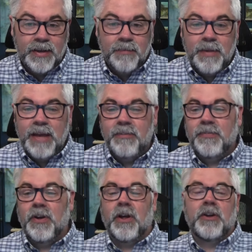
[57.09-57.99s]
may even
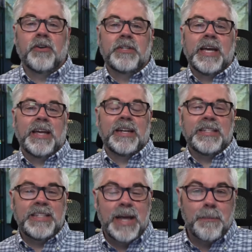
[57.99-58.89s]
feel like you're taking a
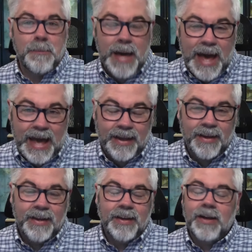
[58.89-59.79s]
step back,
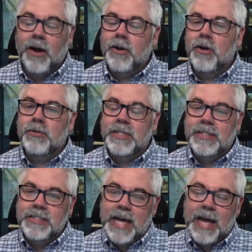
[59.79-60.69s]
God knows
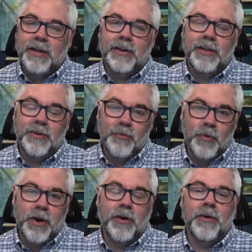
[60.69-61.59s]
exactly
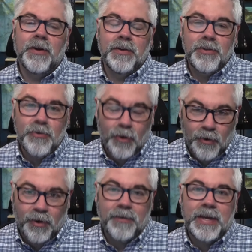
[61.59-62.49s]
where you
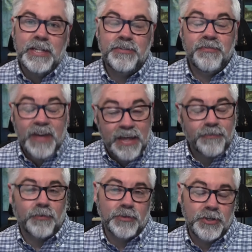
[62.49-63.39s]
are. He's
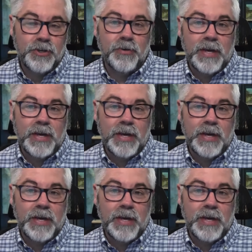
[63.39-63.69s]
faithful to you,